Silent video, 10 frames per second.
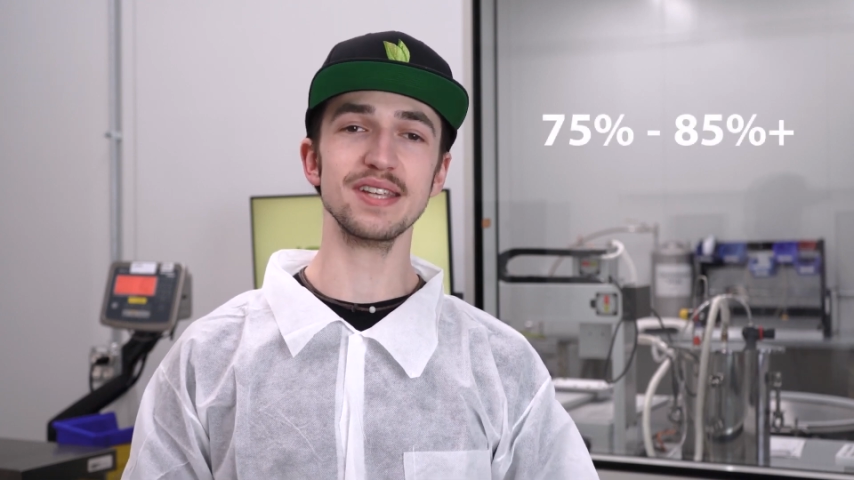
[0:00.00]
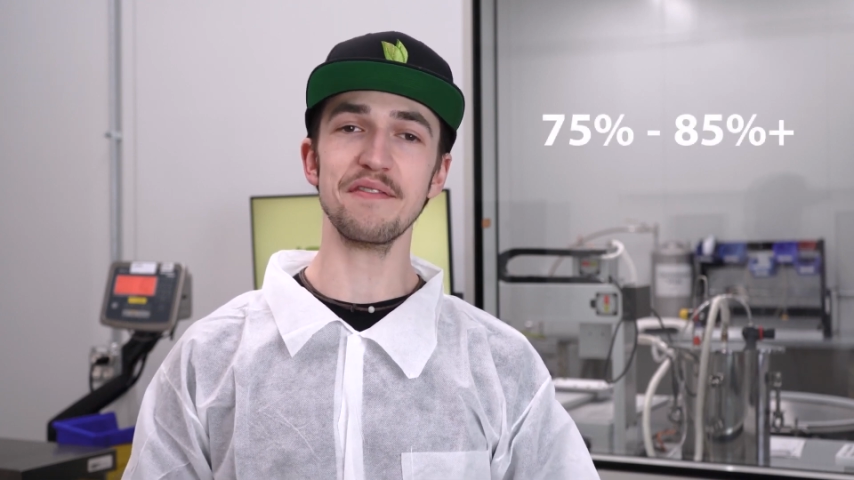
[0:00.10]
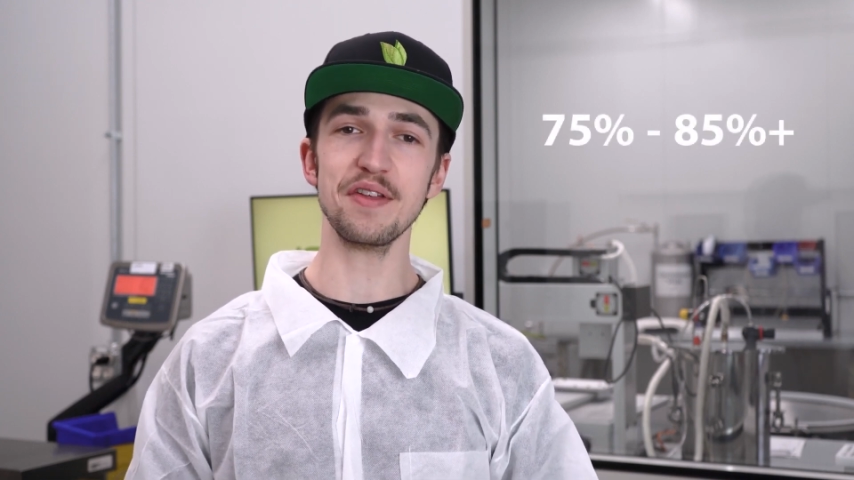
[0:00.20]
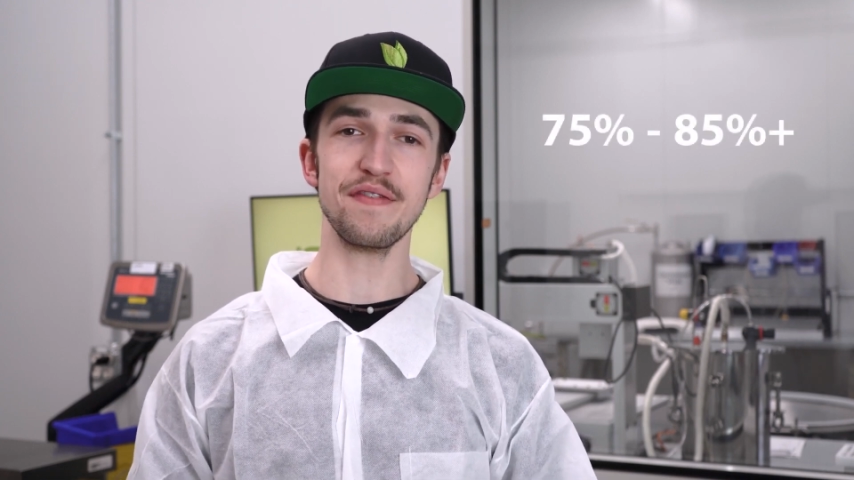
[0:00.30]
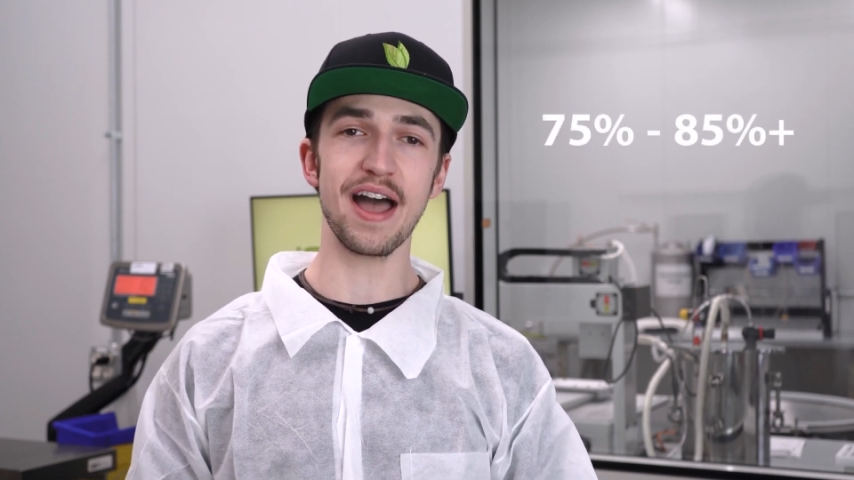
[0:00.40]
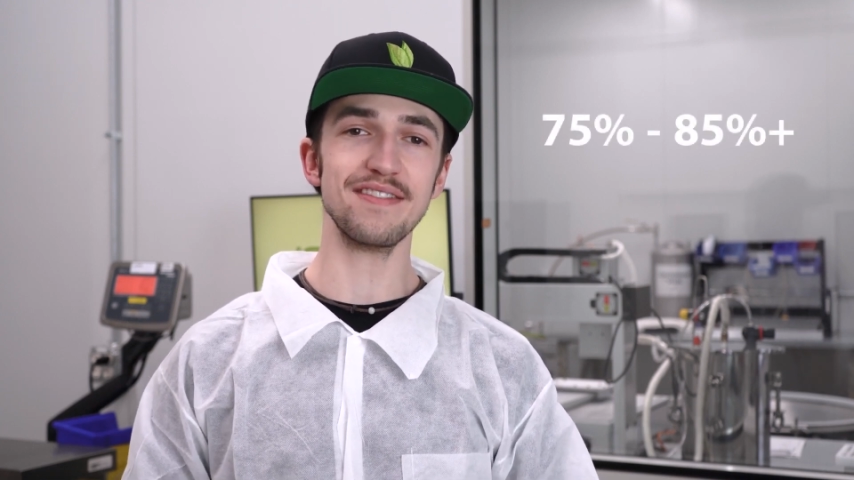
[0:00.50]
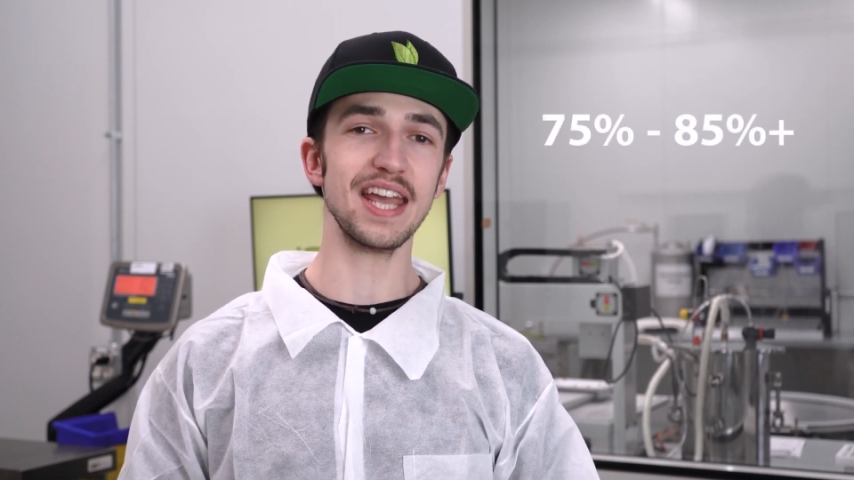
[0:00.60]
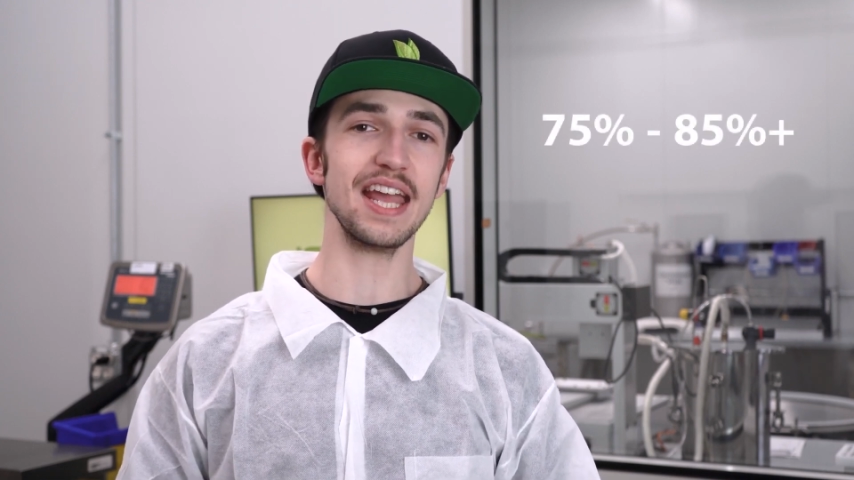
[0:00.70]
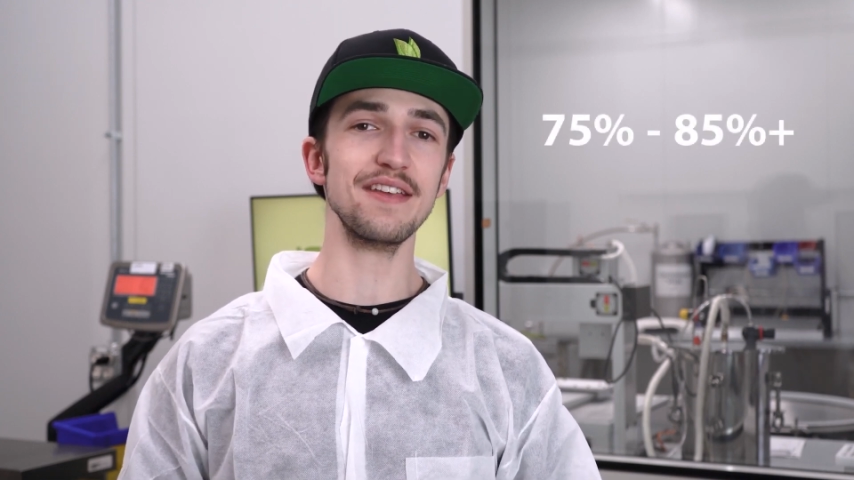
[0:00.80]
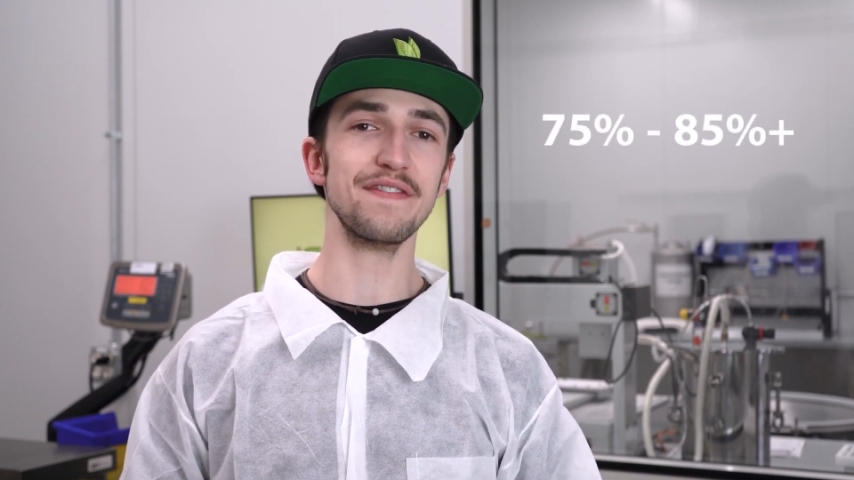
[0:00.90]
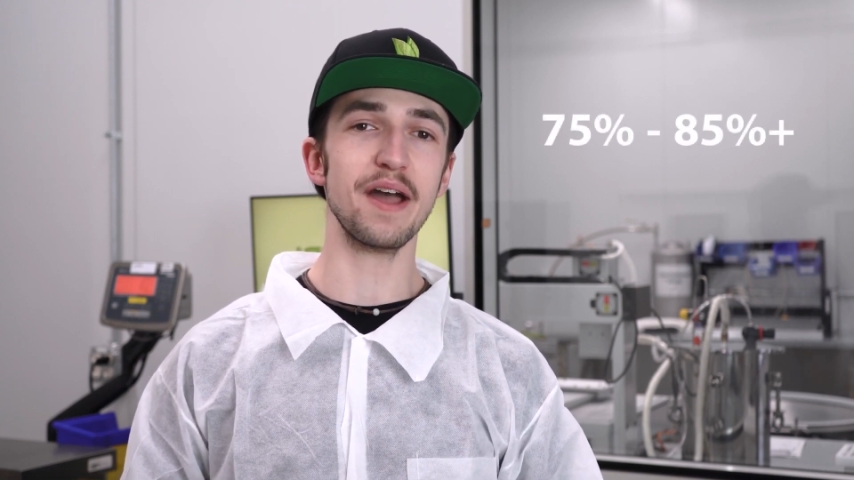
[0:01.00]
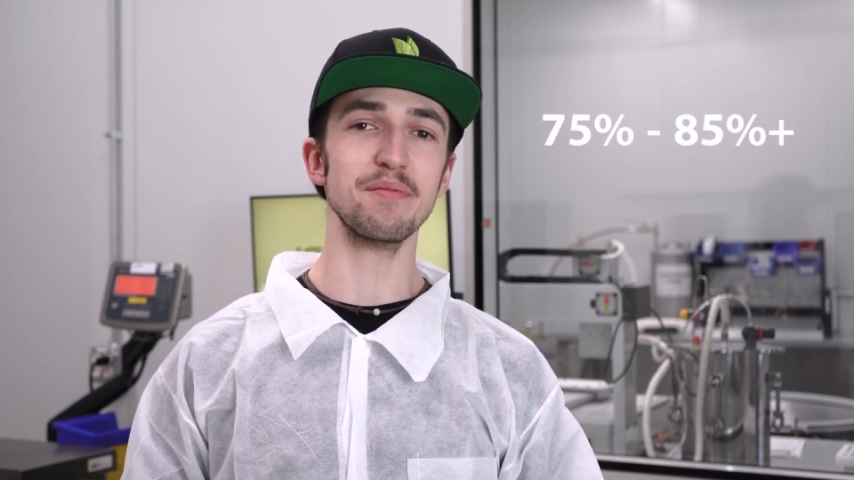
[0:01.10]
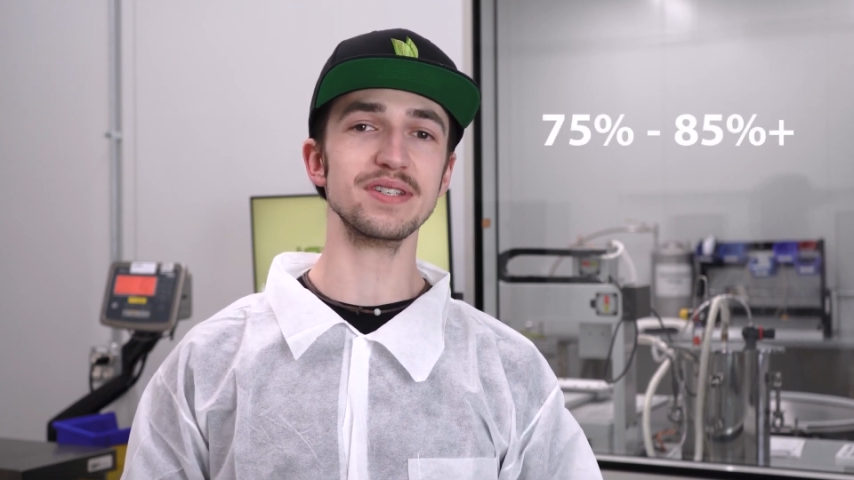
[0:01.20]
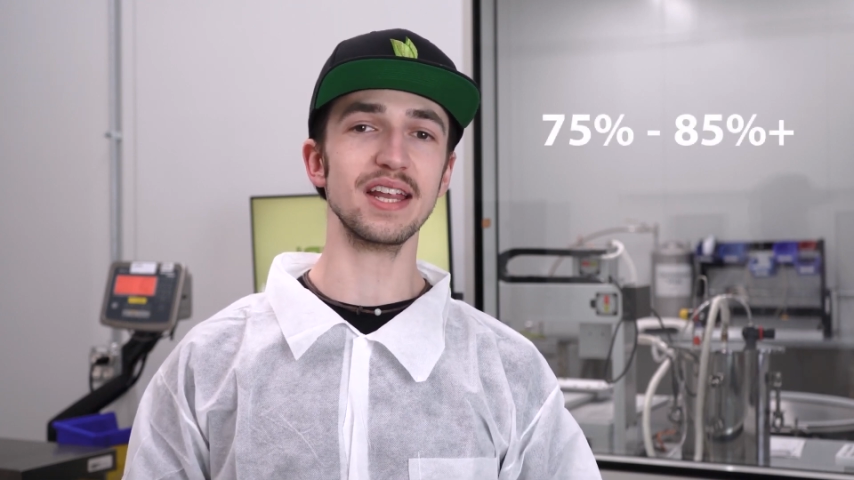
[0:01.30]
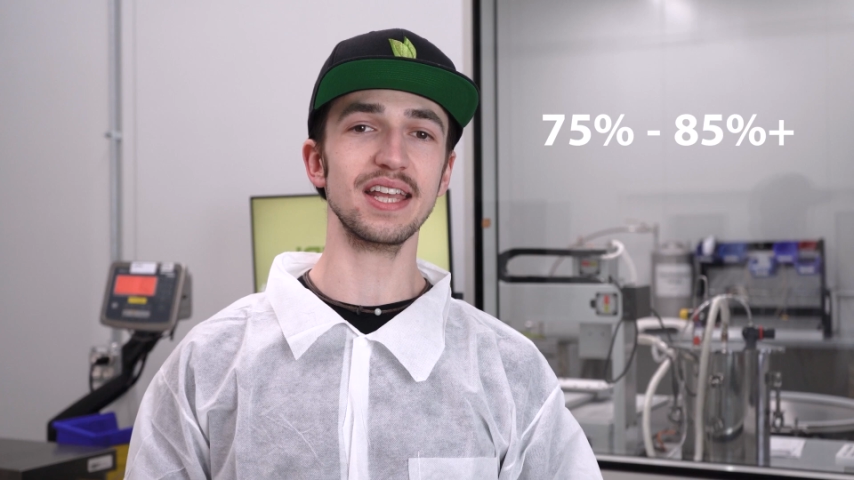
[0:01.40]
75 to
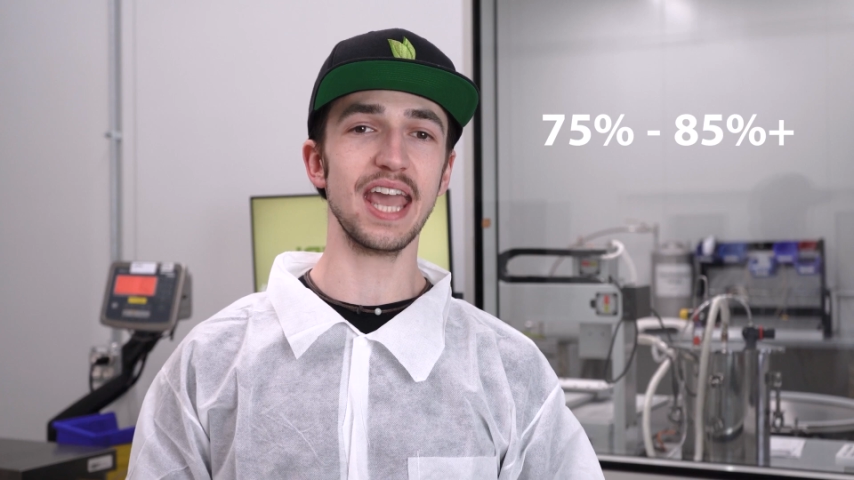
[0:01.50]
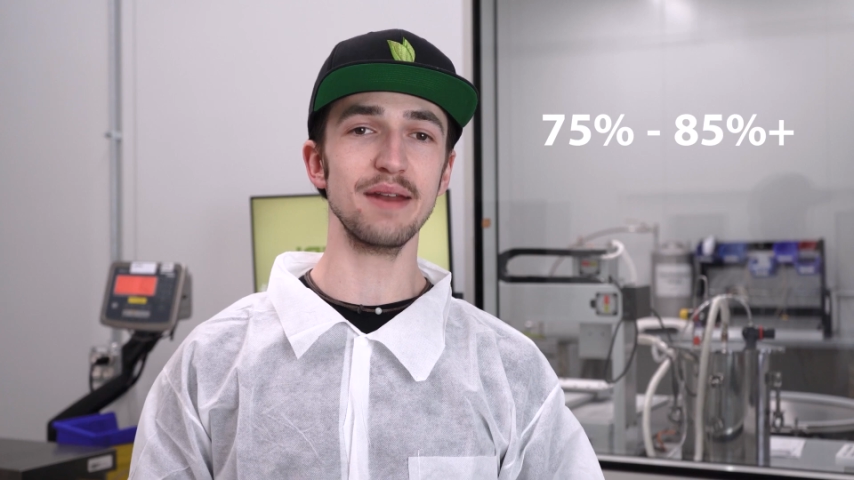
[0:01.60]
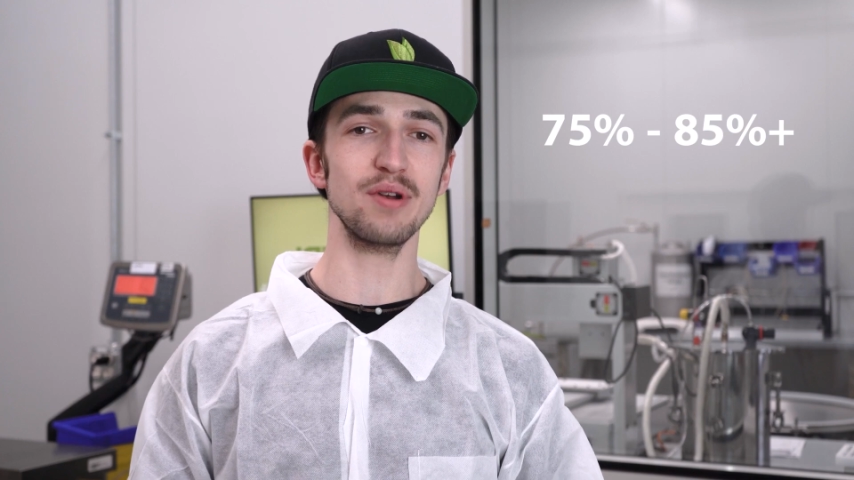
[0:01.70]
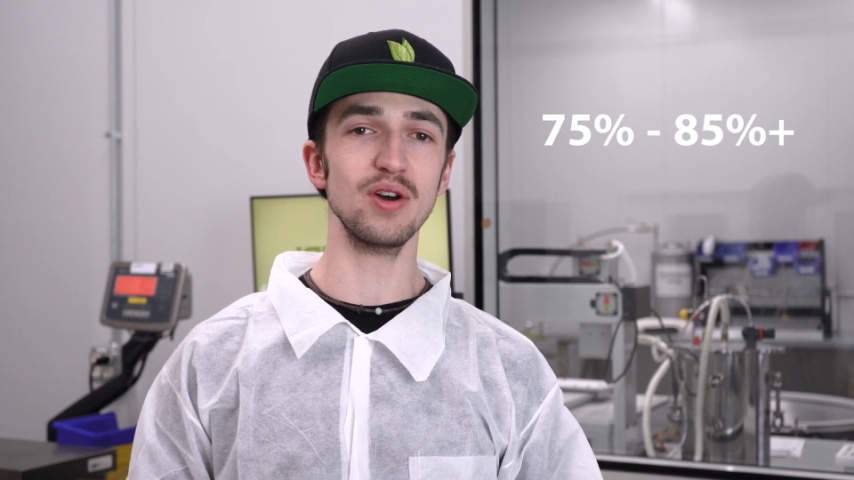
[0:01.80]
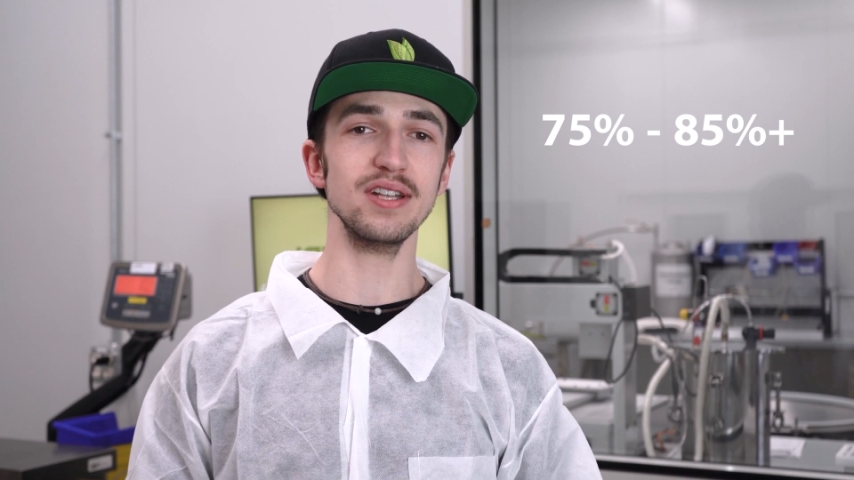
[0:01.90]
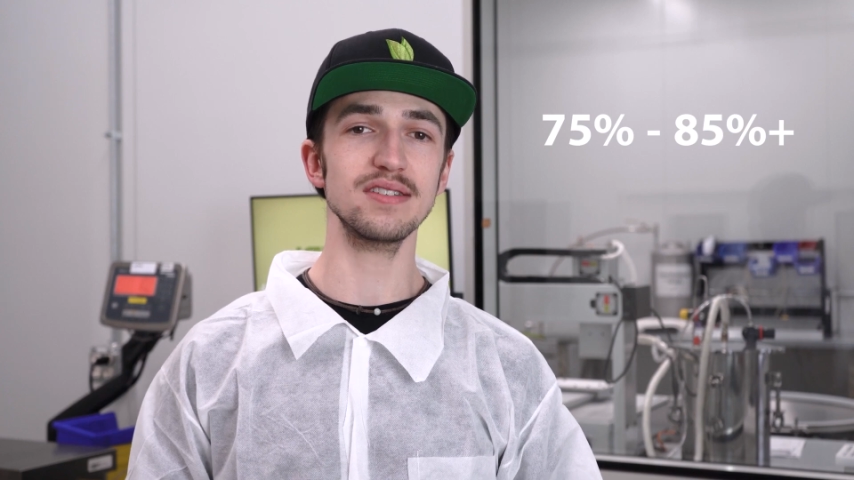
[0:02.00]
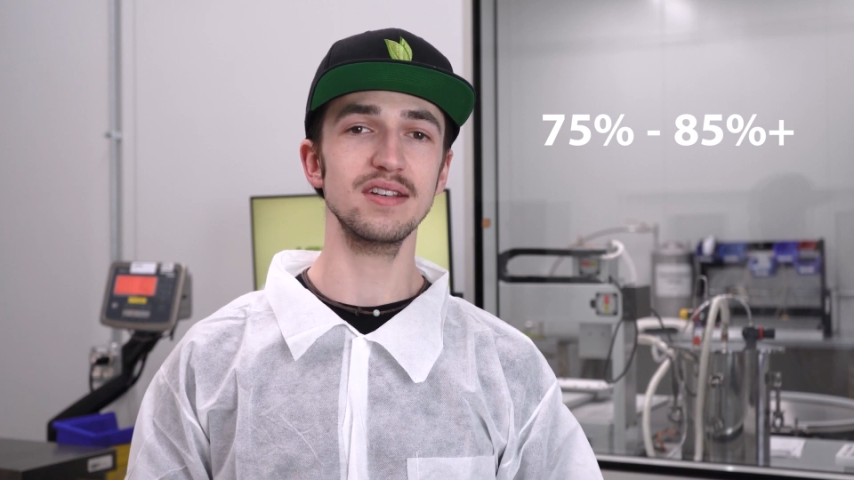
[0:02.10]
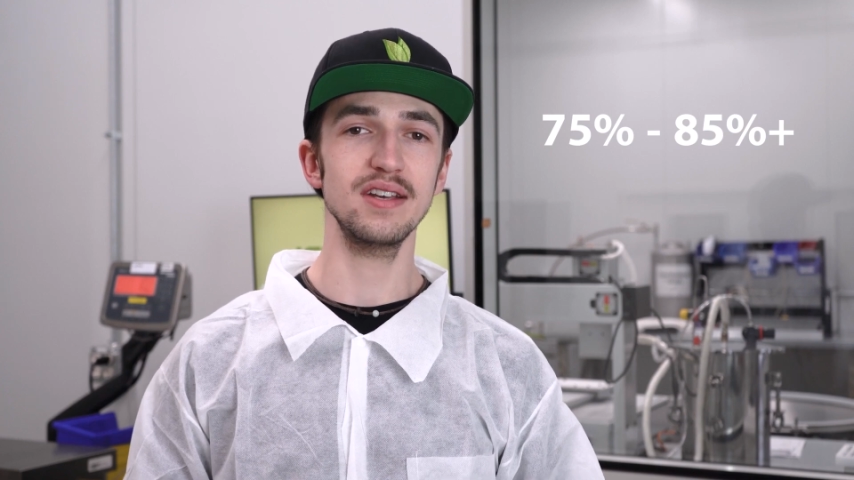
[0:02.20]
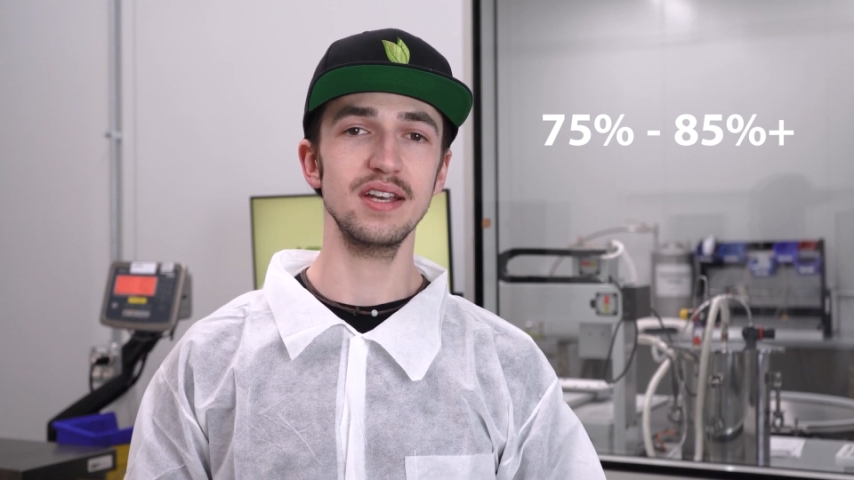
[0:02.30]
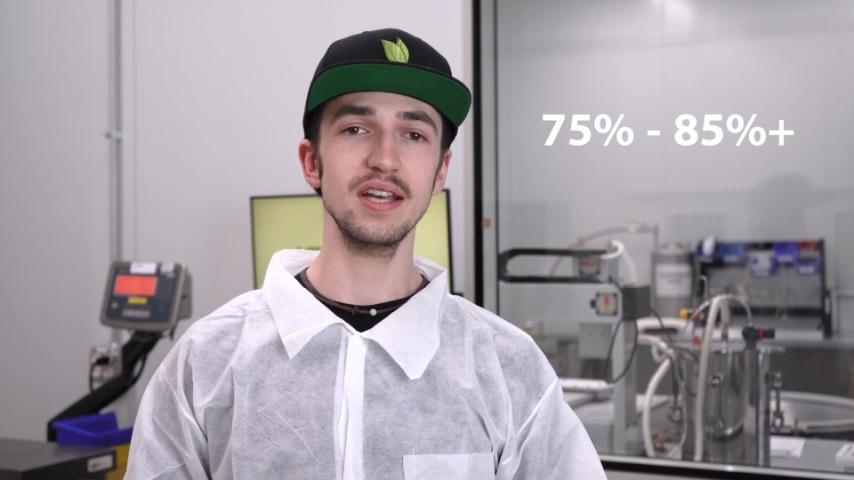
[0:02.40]
85% cannabinoids